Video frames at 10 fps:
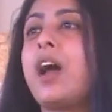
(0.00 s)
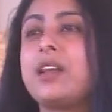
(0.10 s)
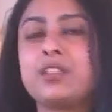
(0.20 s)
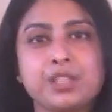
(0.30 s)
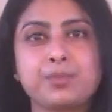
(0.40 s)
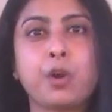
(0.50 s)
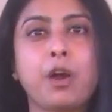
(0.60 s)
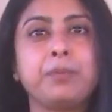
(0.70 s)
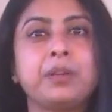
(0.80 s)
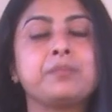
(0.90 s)
others'
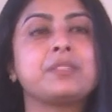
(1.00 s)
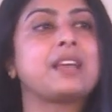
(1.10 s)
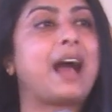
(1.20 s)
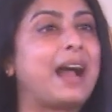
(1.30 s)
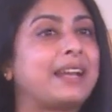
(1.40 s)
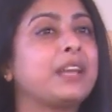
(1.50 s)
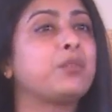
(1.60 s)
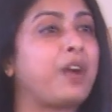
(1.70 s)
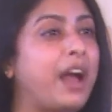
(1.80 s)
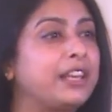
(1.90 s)
problems, adding
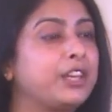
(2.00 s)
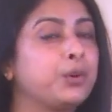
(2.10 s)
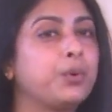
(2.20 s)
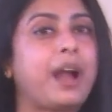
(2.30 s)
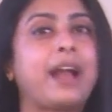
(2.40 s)
value,